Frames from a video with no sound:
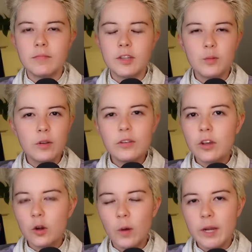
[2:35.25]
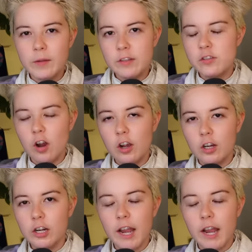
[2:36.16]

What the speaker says: This one's quite a bit stronger,